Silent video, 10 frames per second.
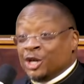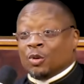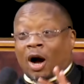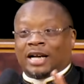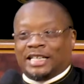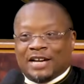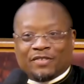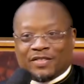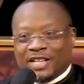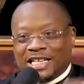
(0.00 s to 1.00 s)
you are
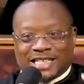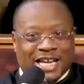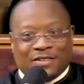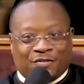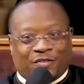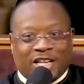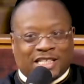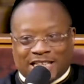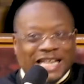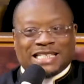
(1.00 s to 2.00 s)
given these
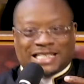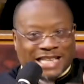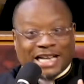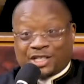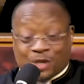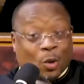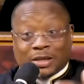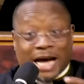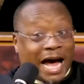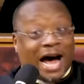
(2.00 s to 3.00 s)
insights
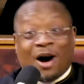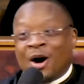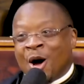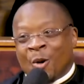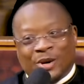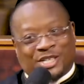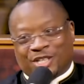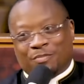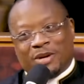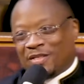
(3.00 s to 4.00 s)
on how we
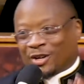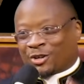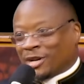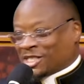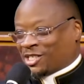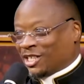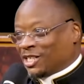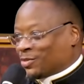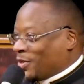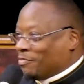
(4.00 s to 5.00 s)
should be the
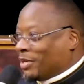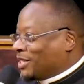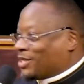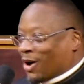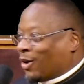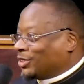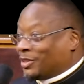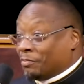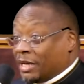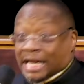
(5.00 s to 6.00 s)
Christians we've been
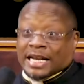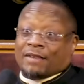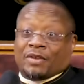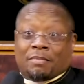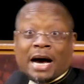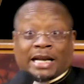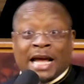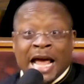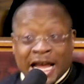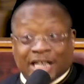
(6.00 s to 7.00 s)
called to be. And everybody